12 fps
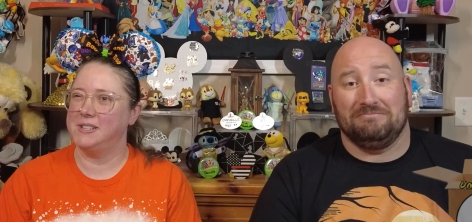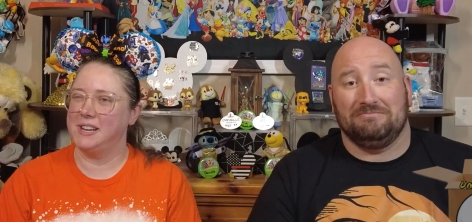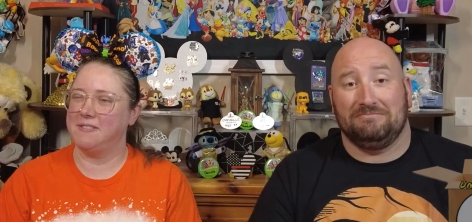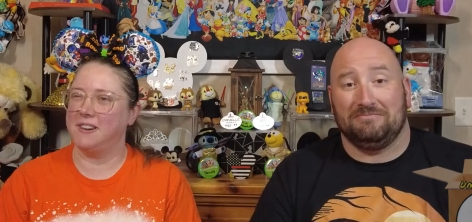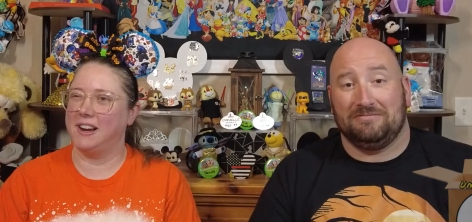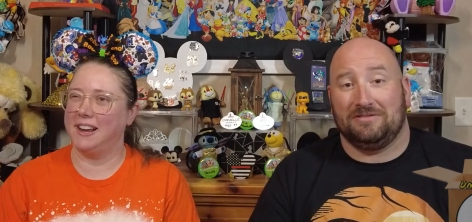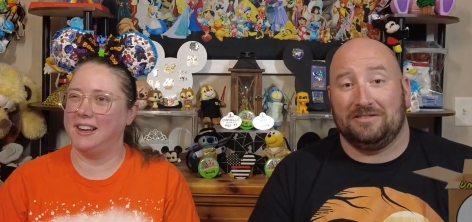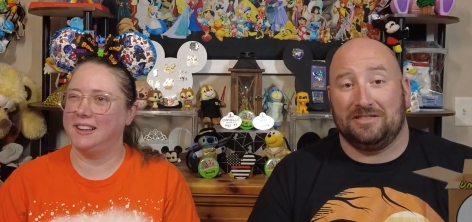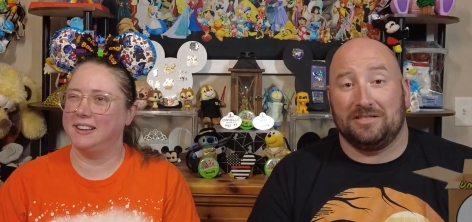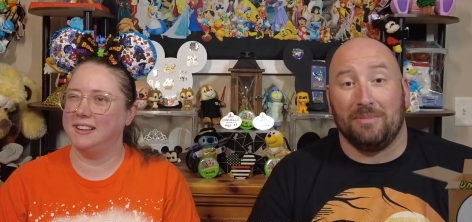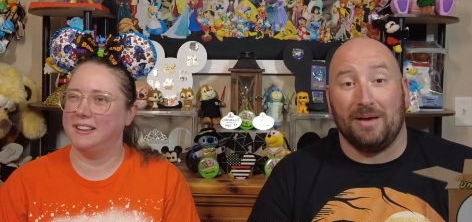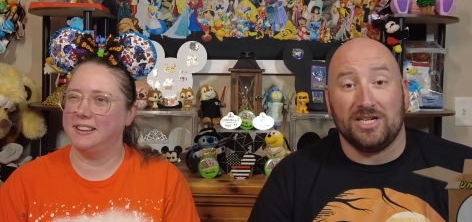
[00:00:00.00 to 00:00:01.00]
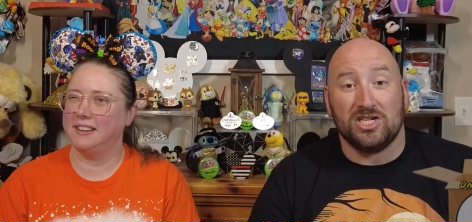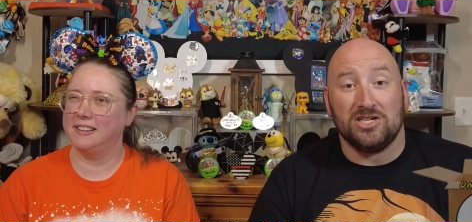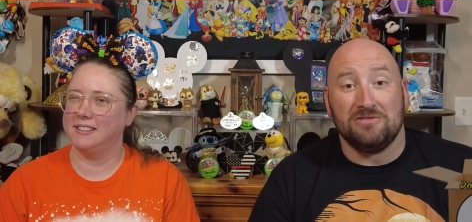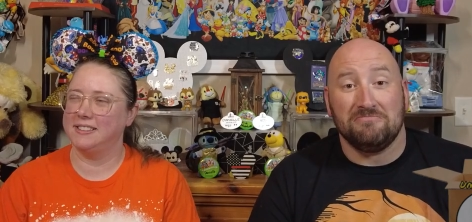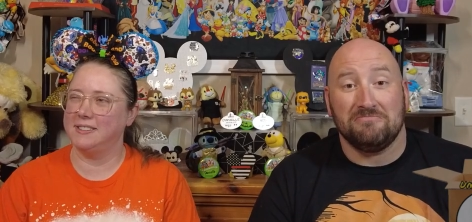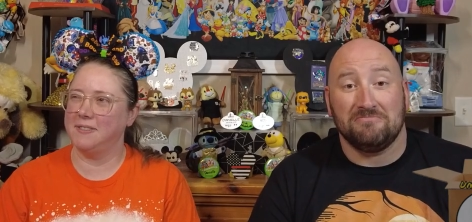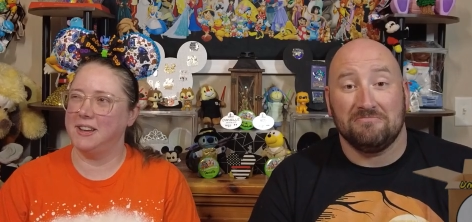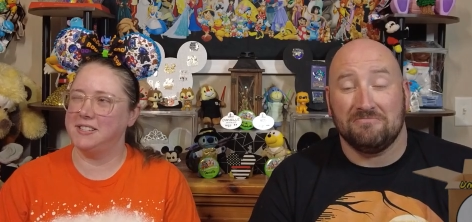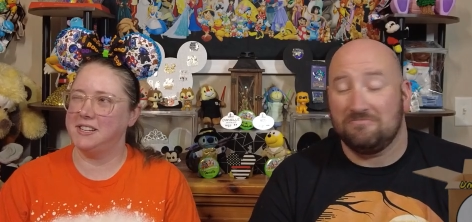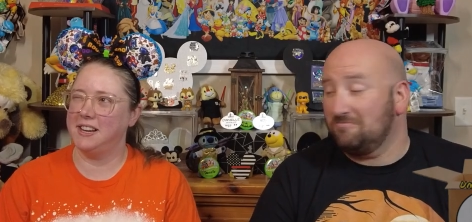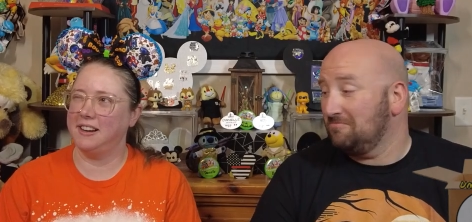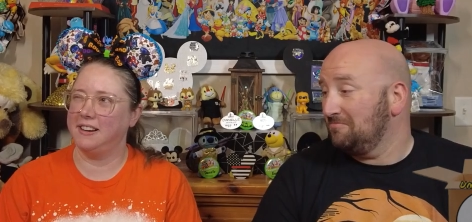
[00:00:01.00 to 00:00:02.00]
Speaker 1: Different dimension?
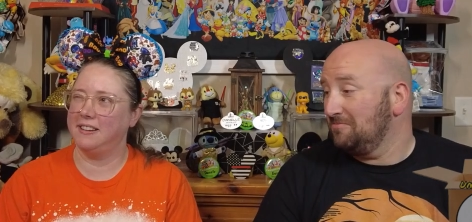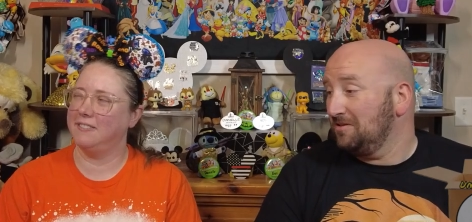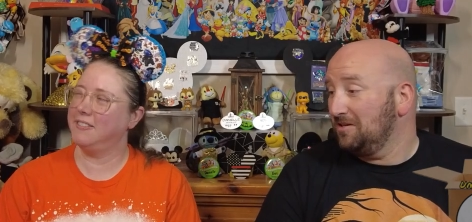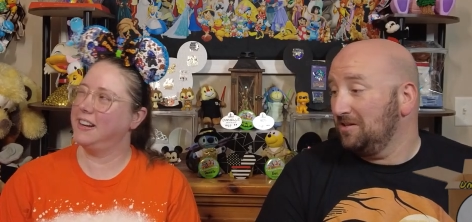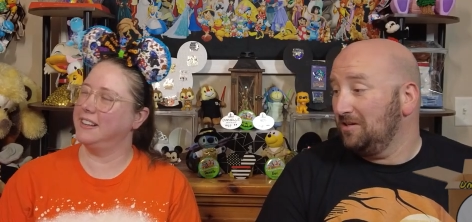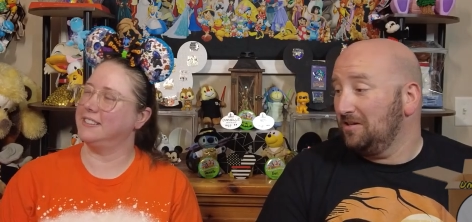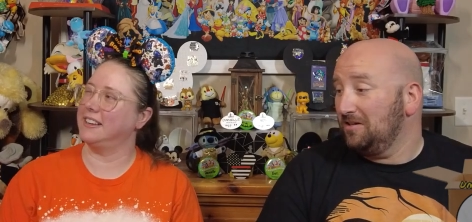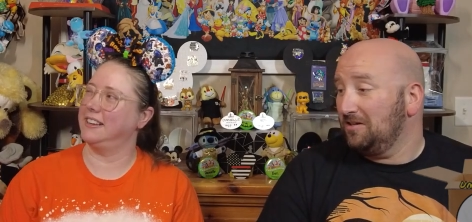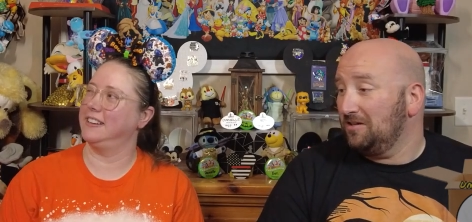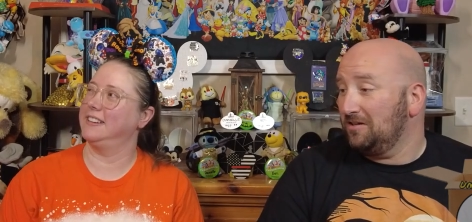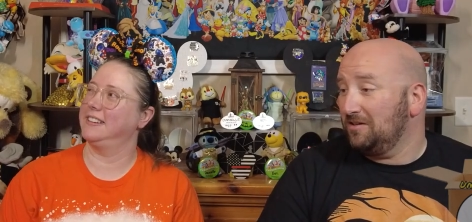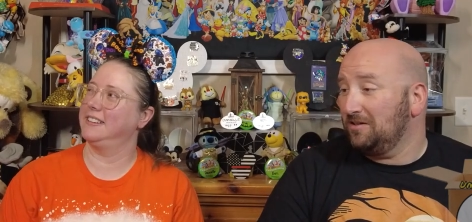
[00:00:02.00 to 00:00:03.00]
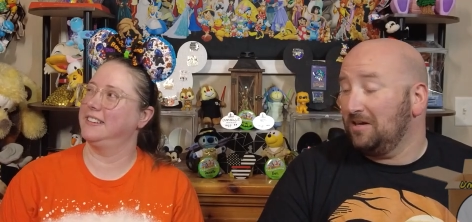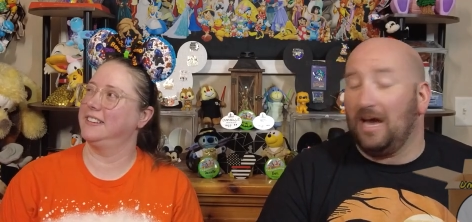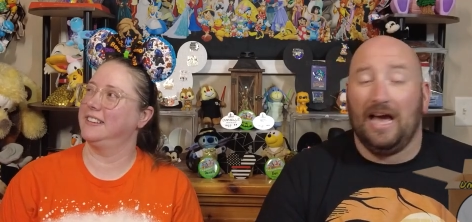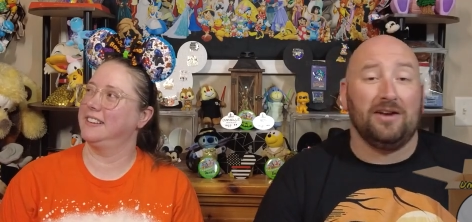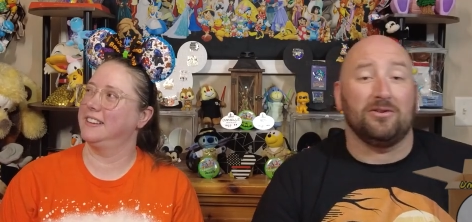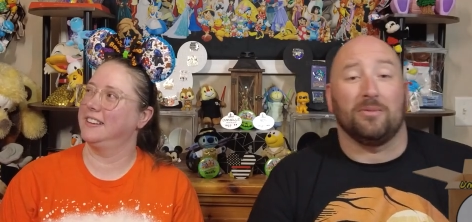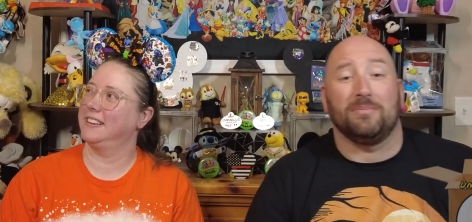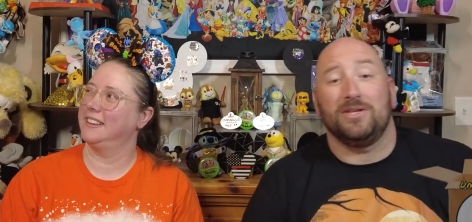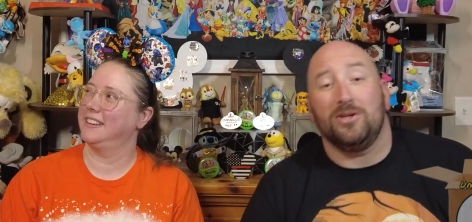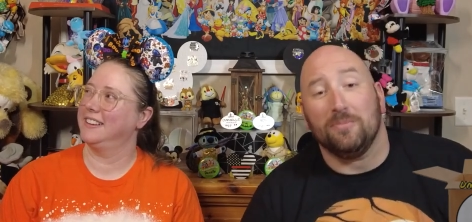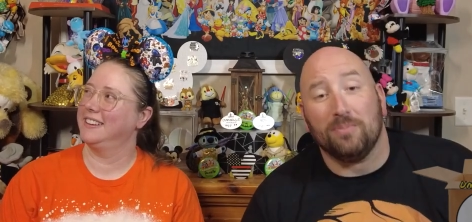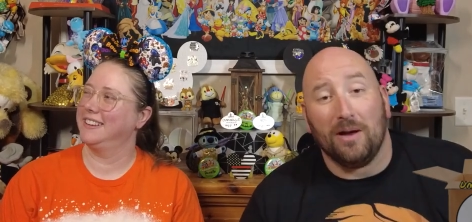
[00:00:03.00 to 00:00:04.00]
Dimension? What is it?
Speaker 2: I don't know, but
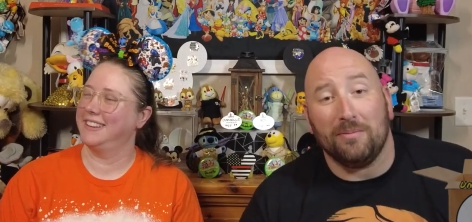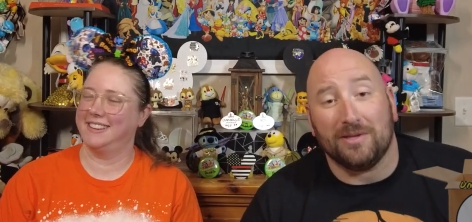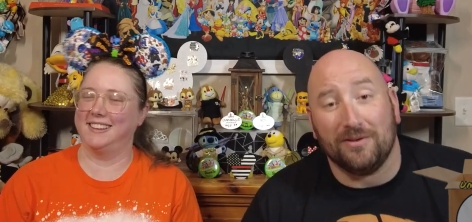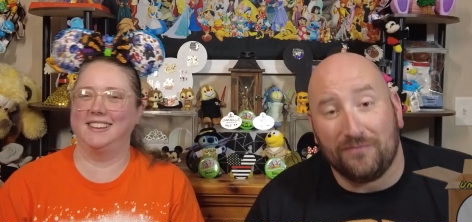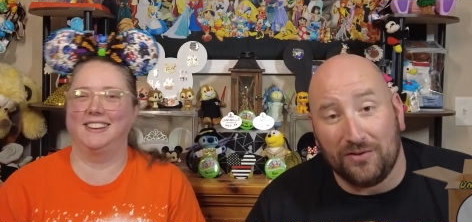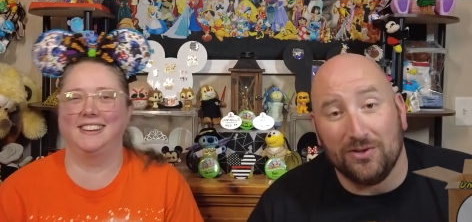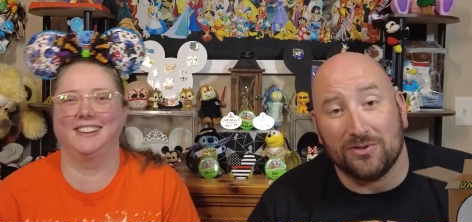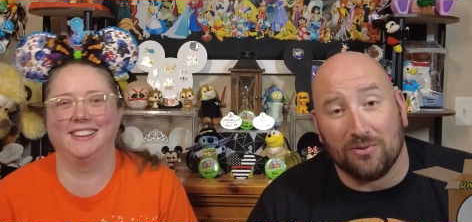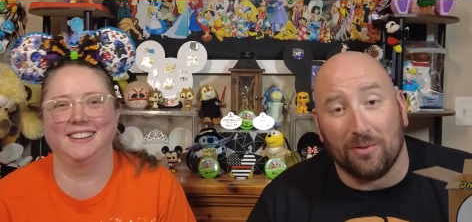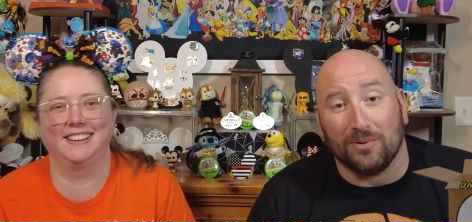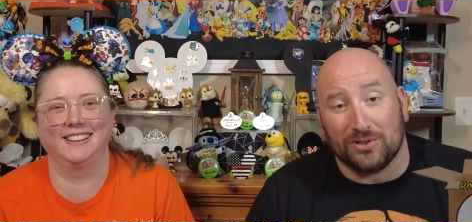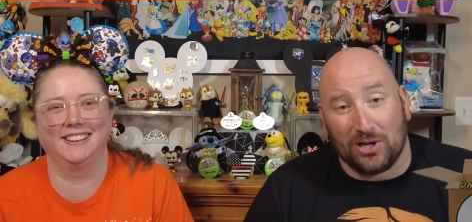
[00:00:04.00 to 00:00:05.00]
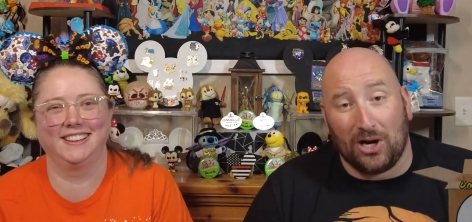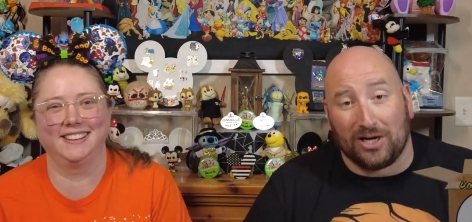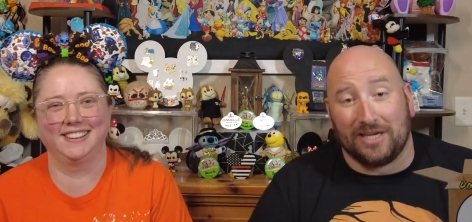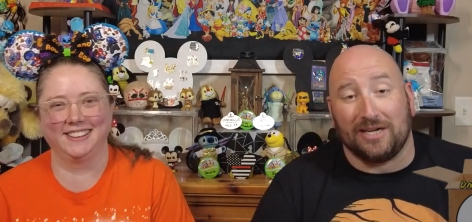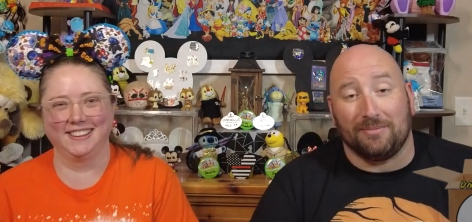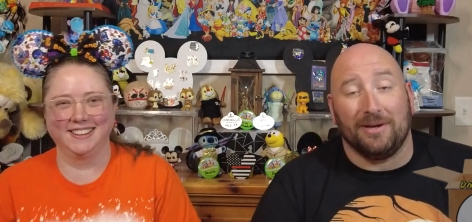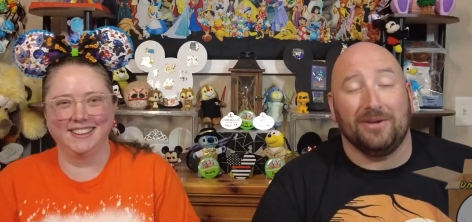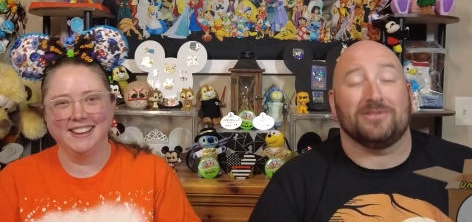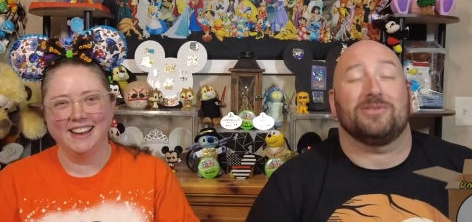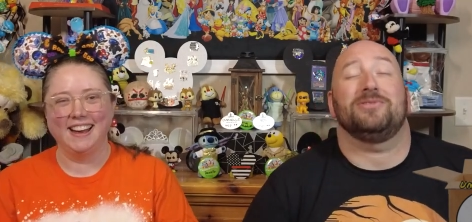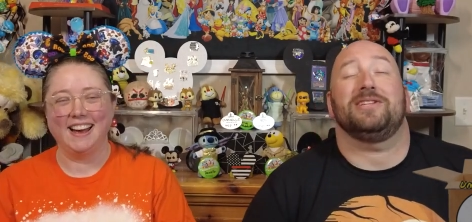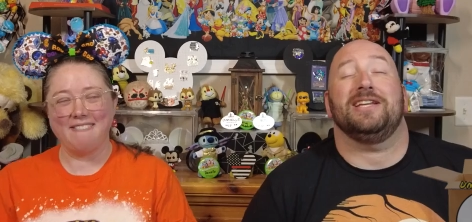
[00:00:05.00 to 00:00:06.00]
you're probably confused what we're talking about.
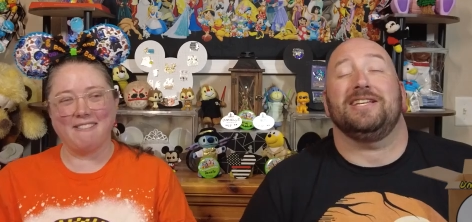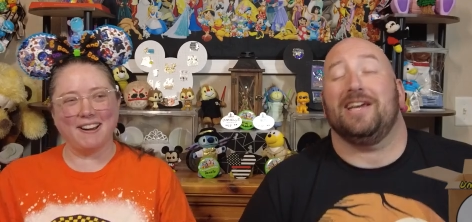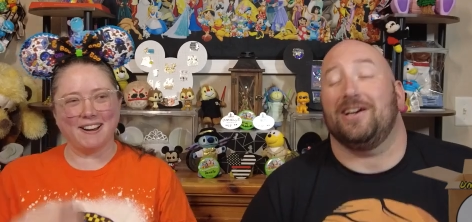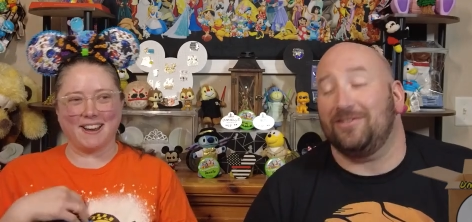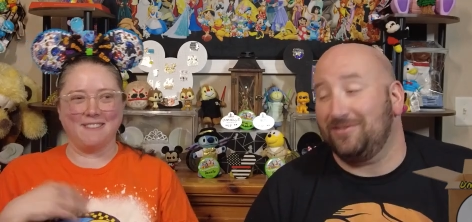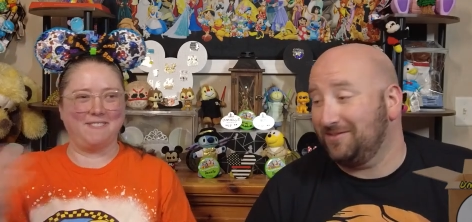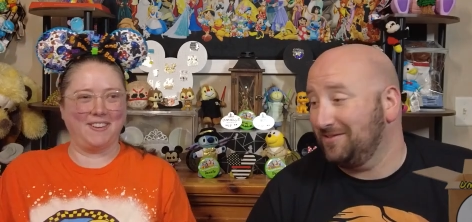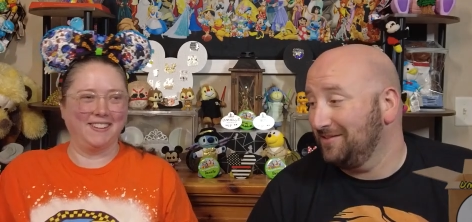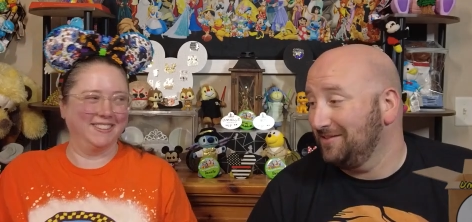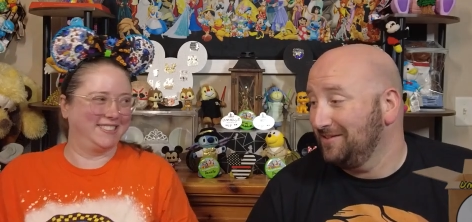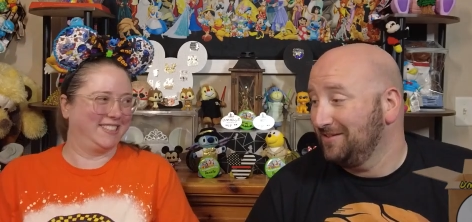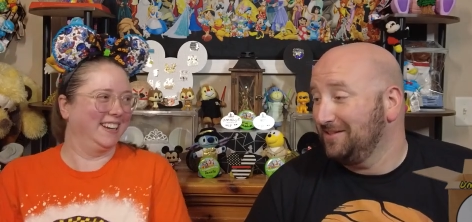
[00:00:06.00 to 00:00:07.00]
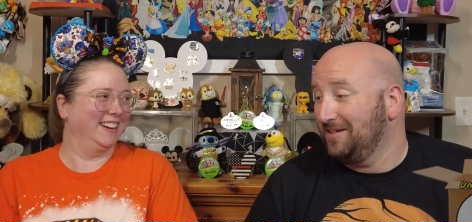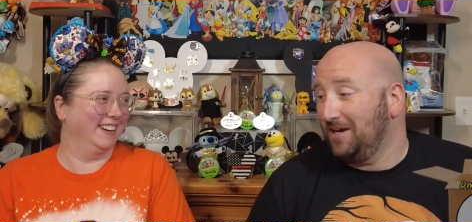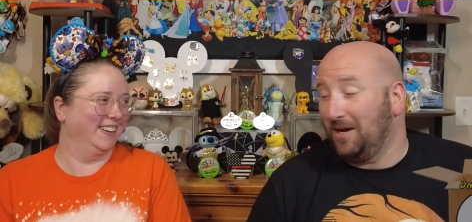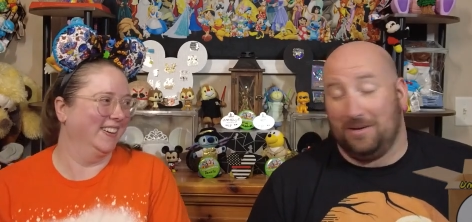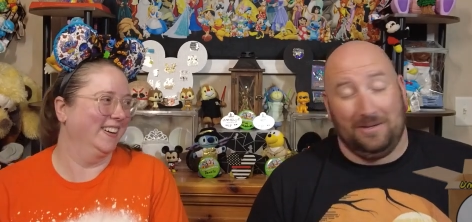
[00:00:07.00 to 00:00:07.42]
So Danielle, we're
Speaker 1: confused too.